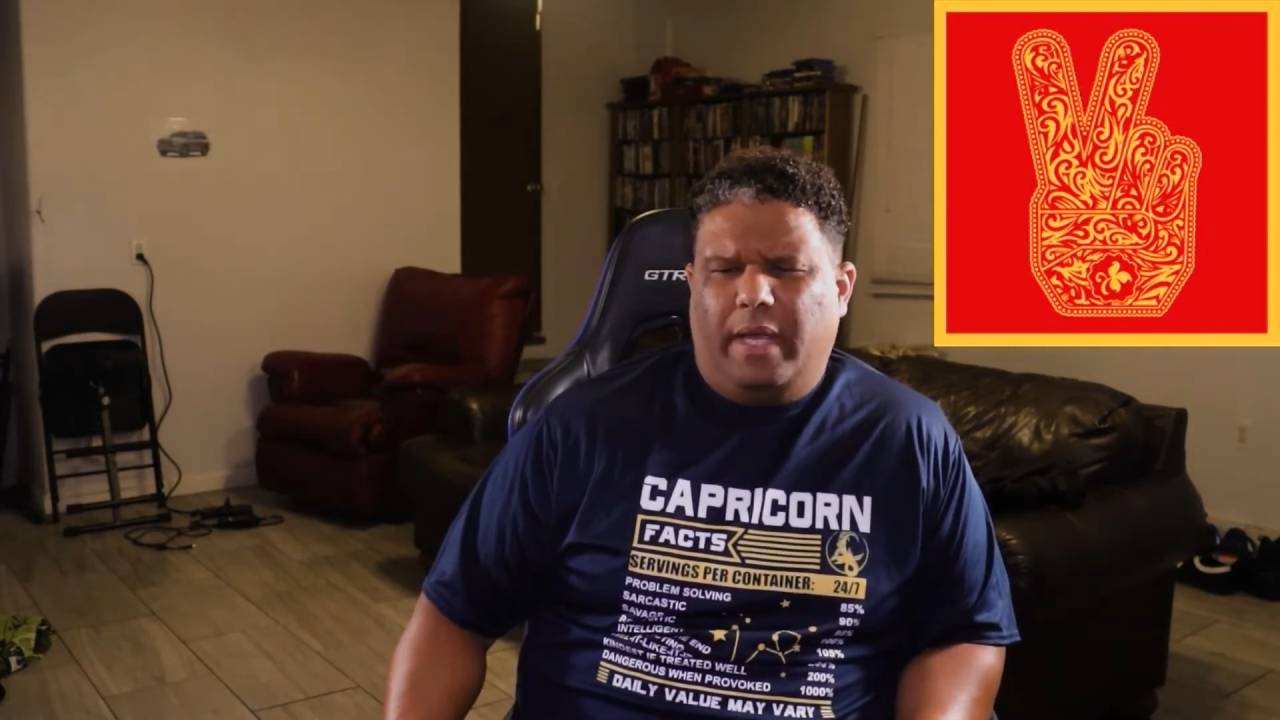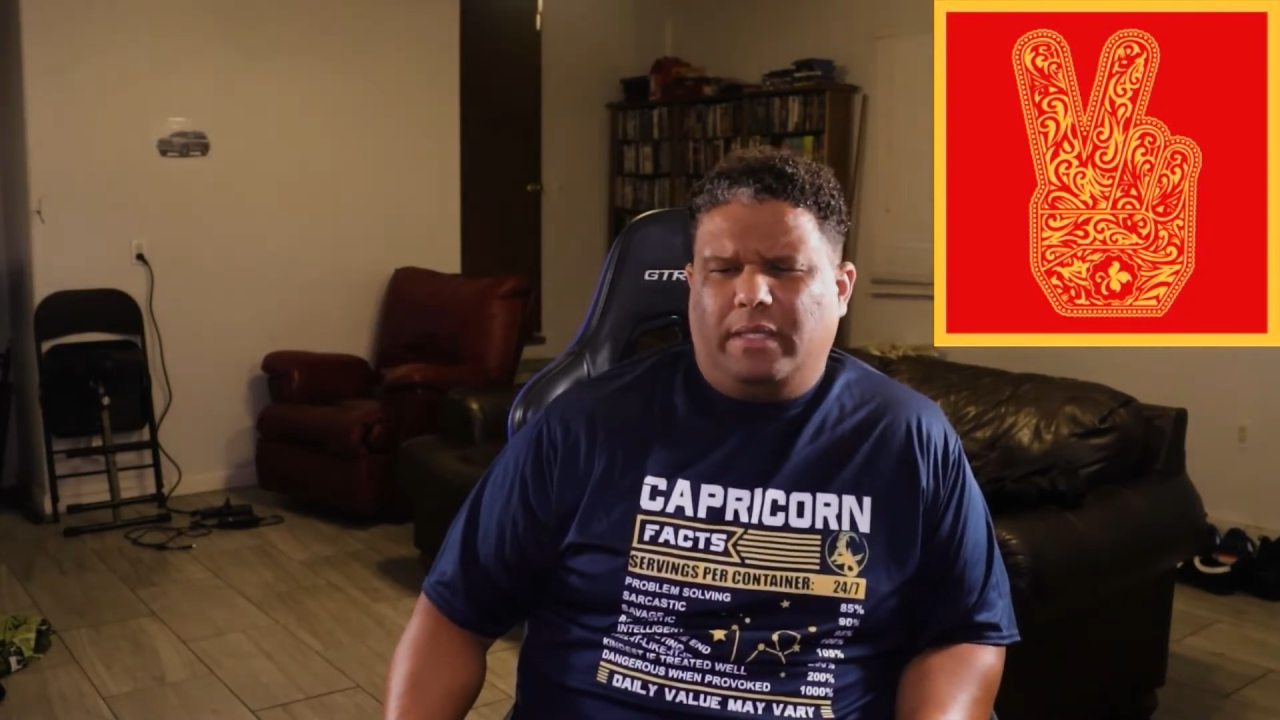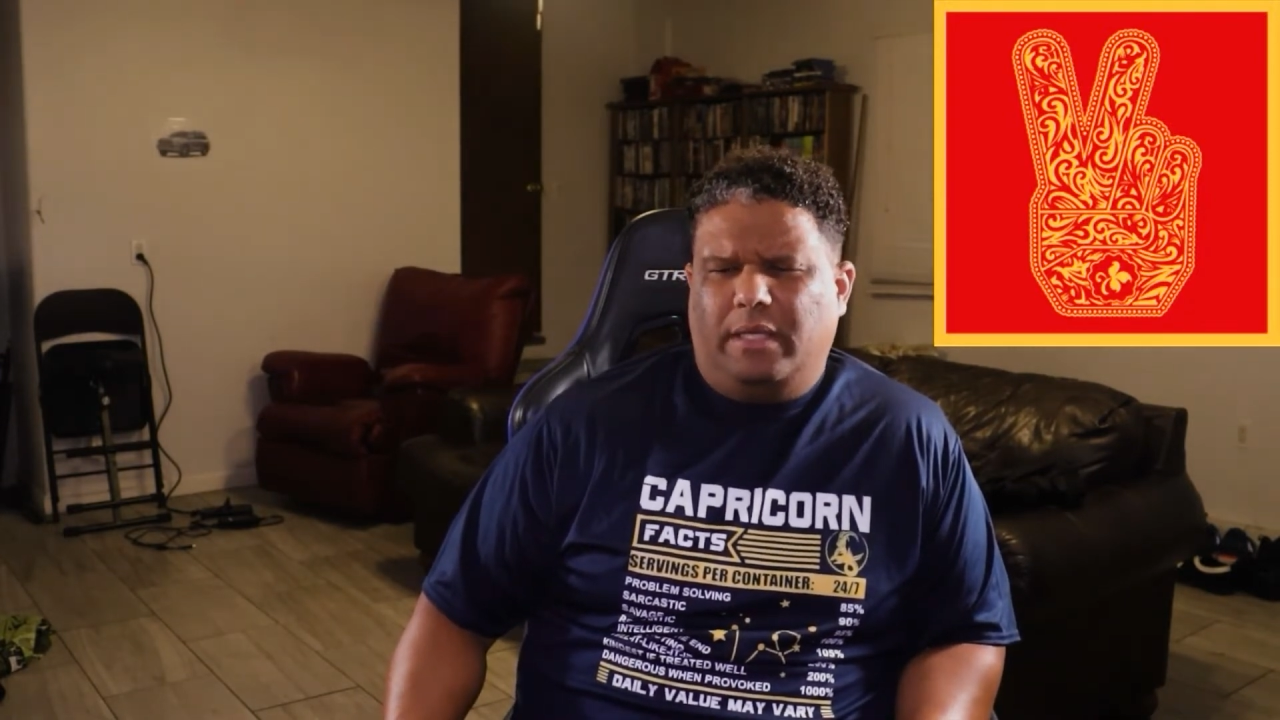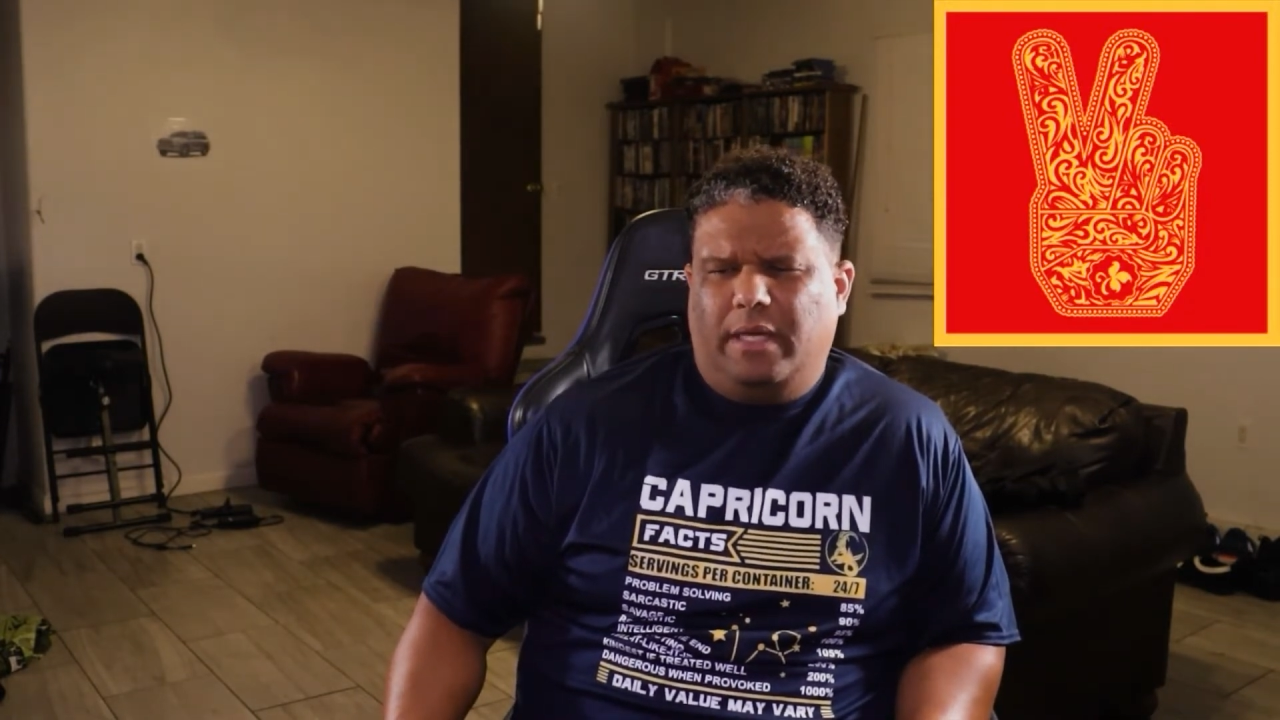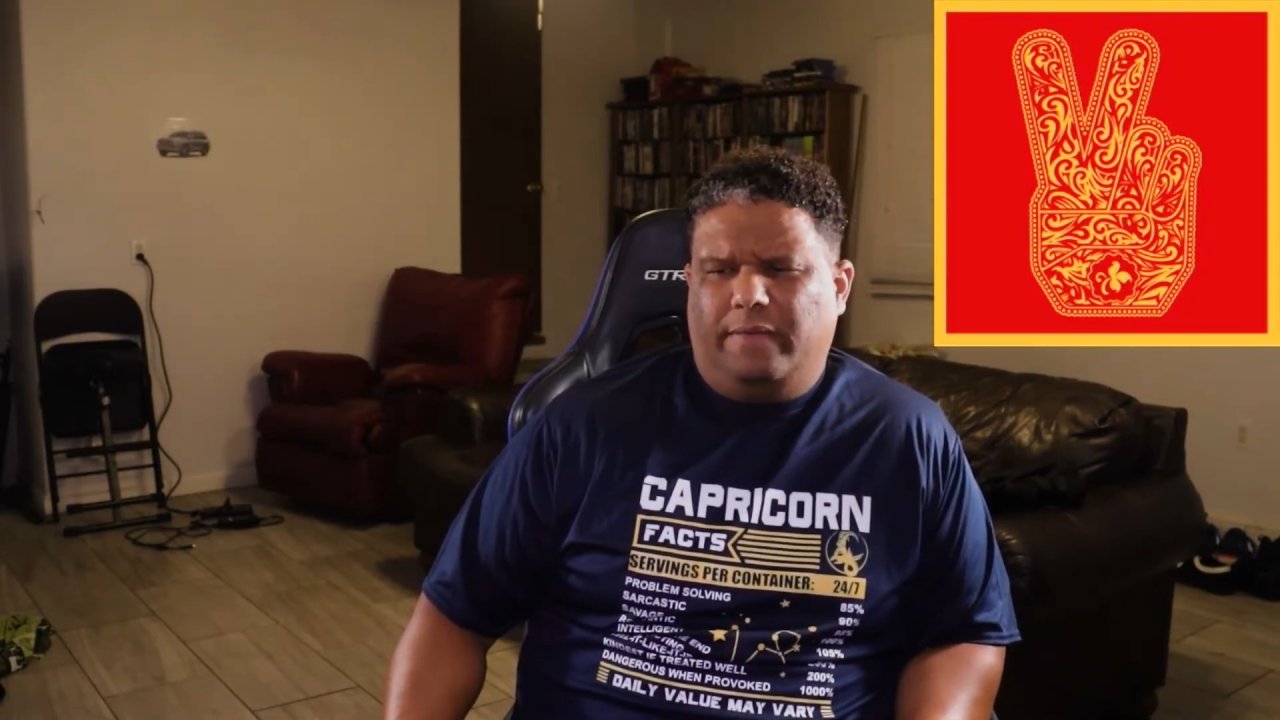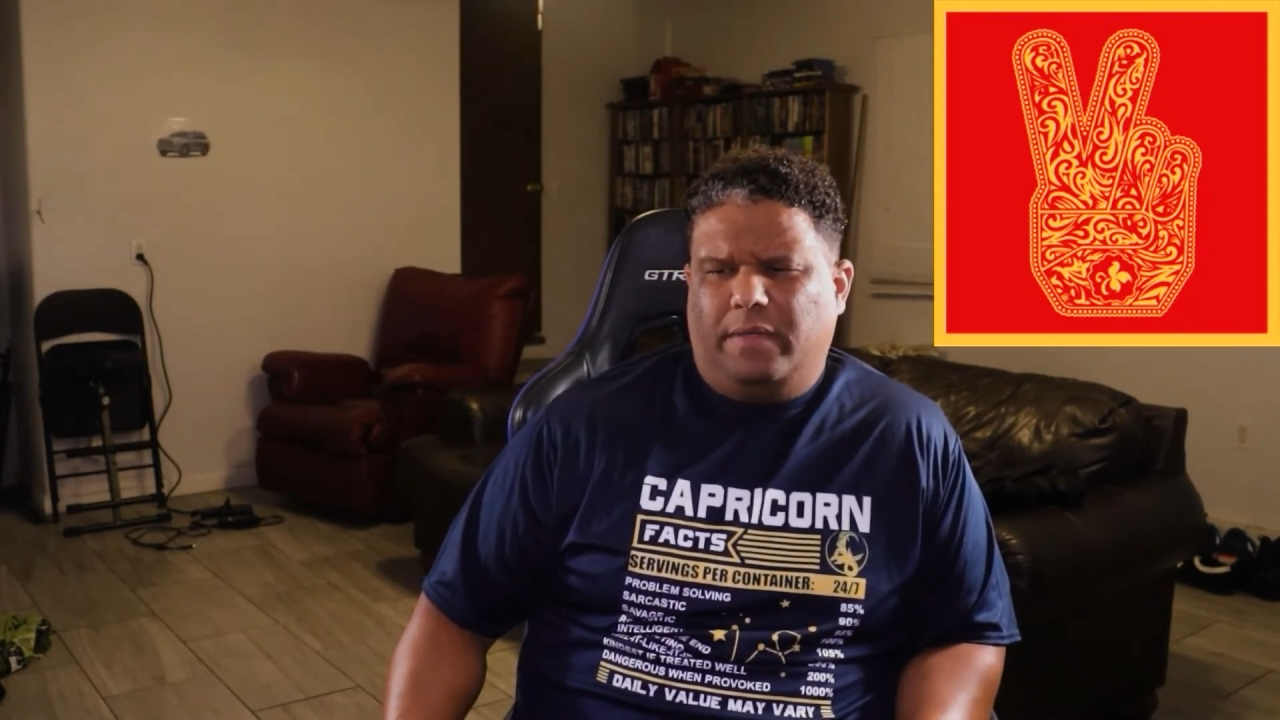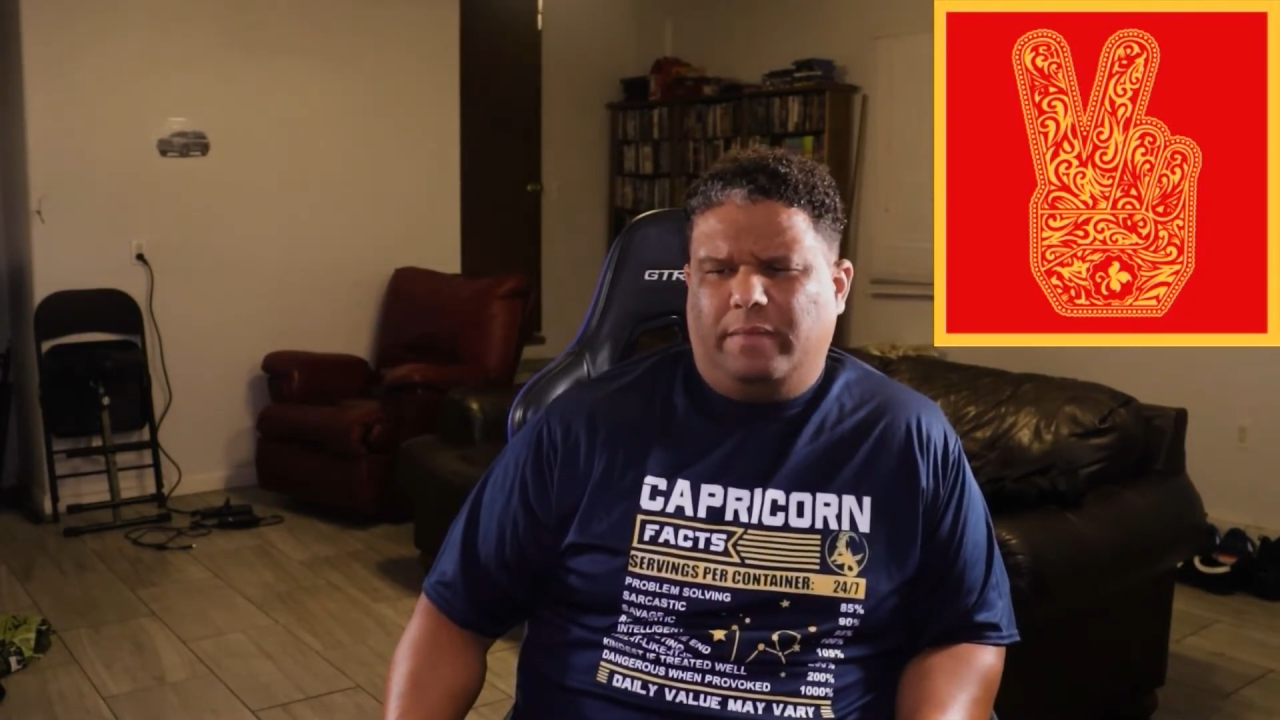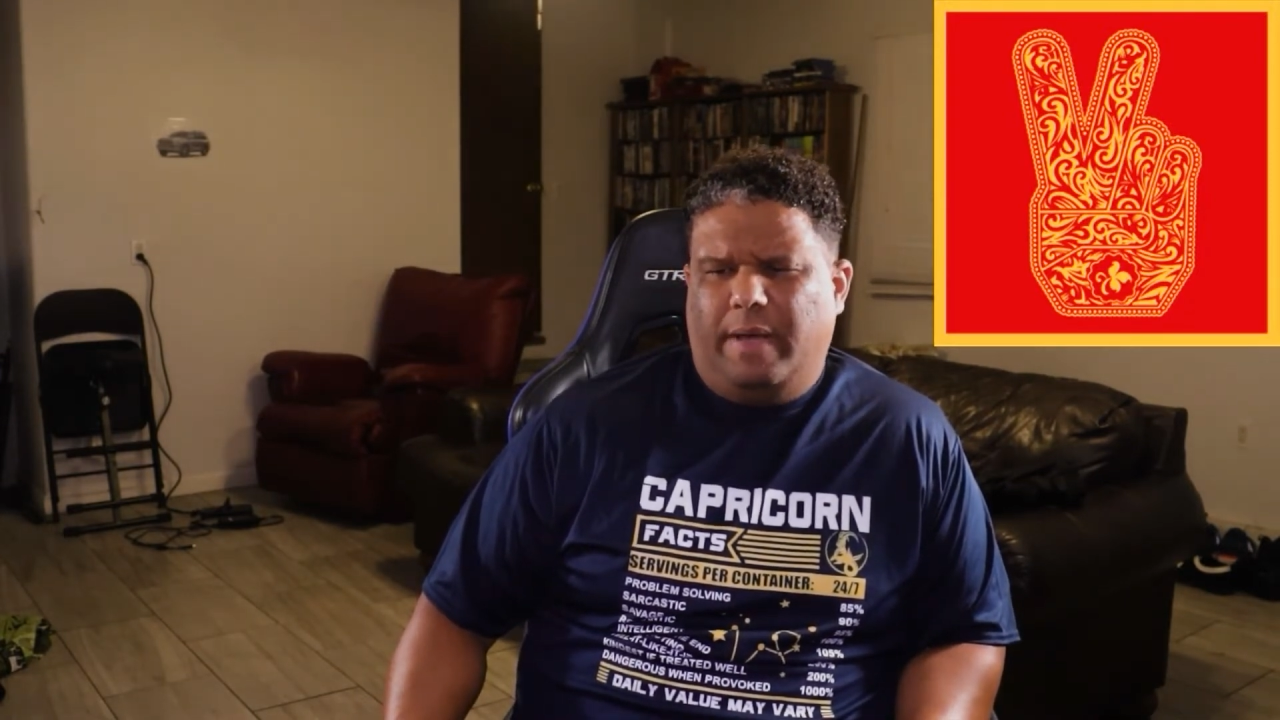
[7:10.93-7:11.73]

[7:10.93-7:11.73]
like to give some